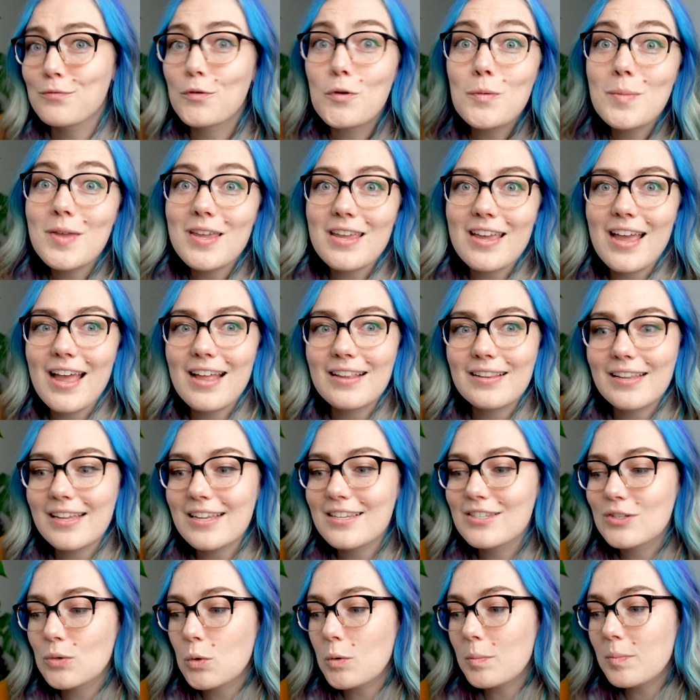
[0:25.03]
for me at
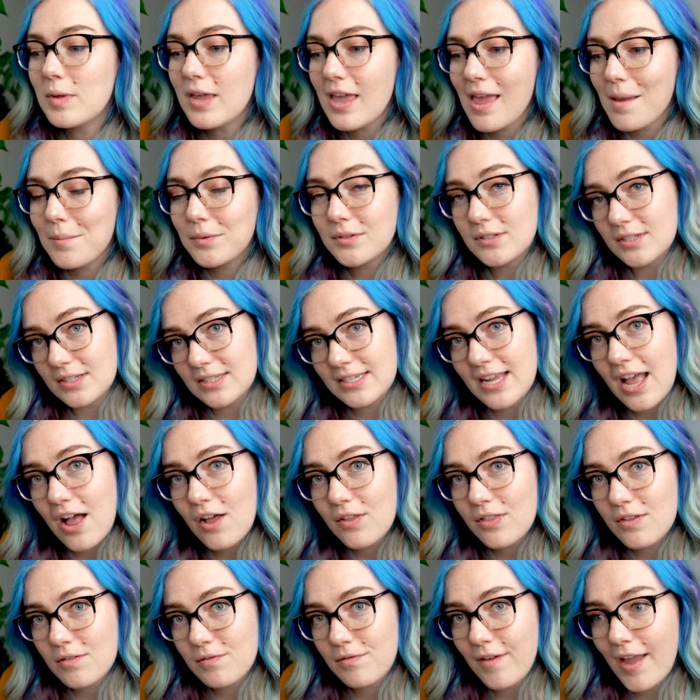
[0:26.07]
least, or being able to
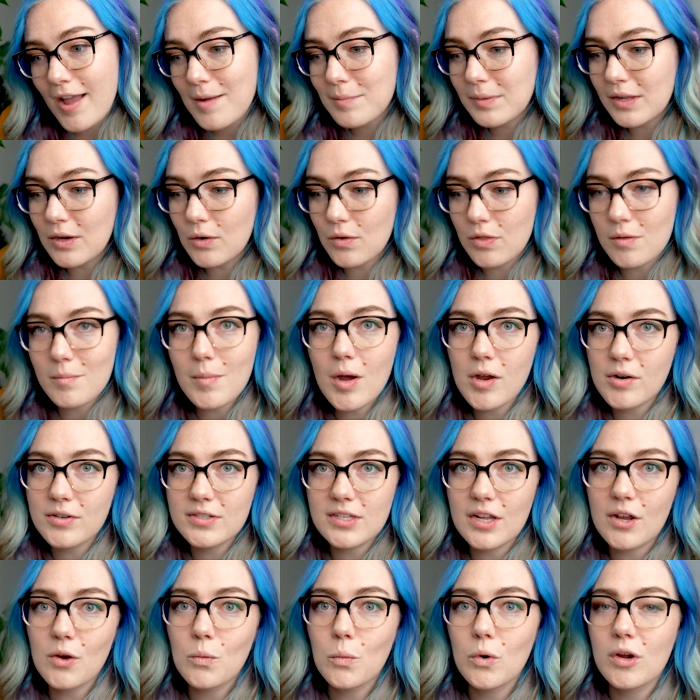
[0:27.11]
tell the family or the
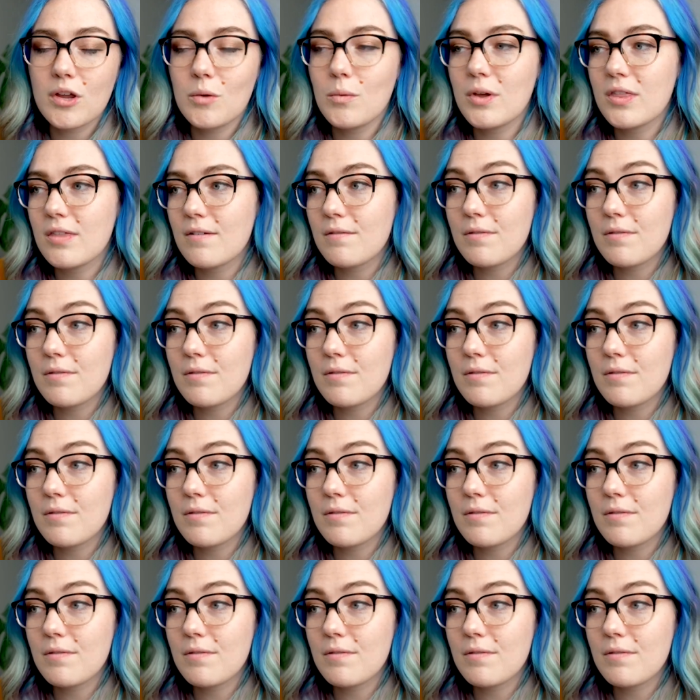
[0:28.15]
models that you're working with